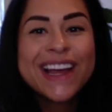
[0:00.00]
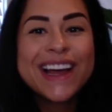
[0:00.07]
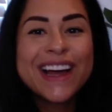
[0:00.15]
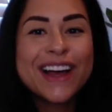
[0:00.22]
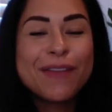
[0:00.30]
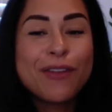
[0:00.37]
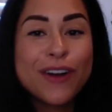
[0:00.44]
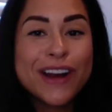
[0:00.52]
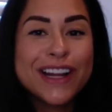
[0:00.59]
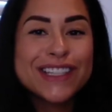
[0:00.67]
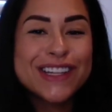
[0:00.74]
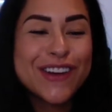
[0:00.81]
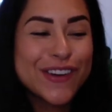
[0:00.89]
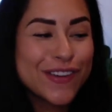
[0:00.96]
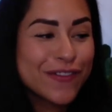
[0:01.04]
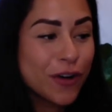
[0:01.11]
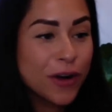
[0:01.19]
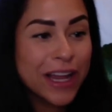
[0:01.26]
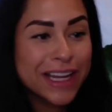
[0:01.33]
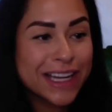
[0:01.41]
Uh, or, so,
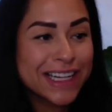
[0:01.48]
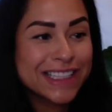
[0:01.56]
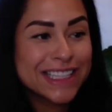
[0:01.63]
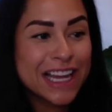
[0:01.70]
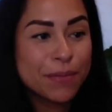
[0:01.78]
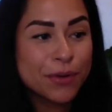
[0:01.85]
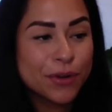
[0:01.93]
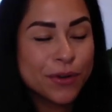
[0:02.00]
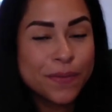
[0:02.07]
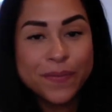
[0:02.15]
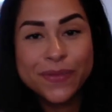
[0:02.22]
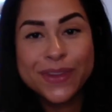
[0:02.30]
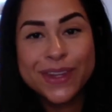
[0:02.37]
for like an example,